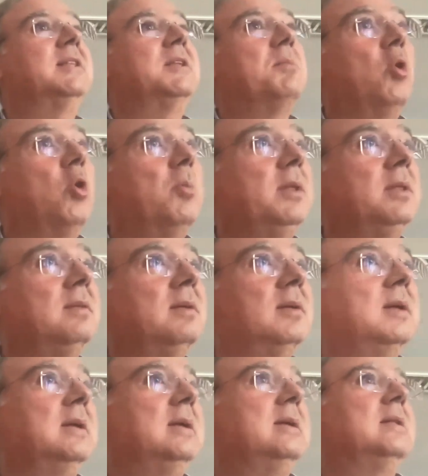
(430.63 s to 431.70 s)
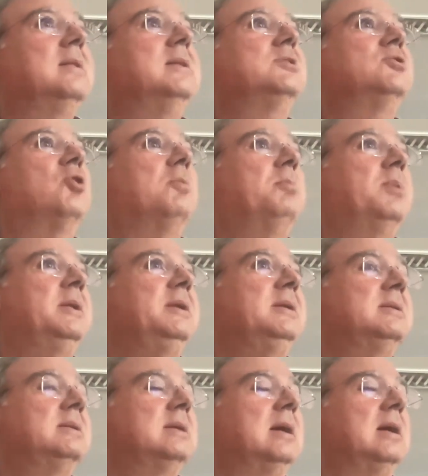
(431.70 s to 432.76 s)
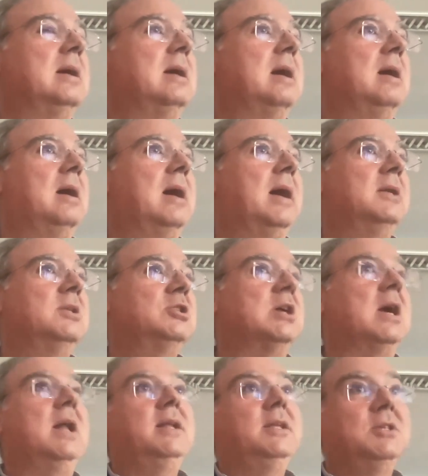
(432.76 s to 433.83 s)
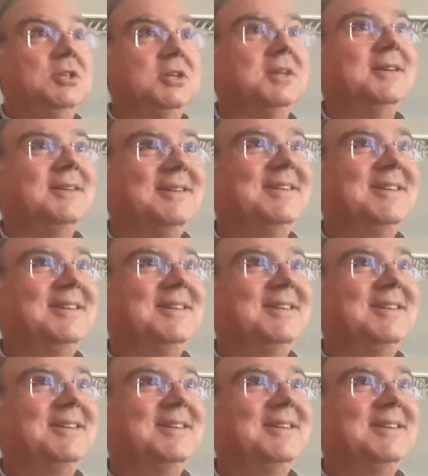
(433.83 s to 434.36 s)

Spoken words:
At the moment, these companies are challenging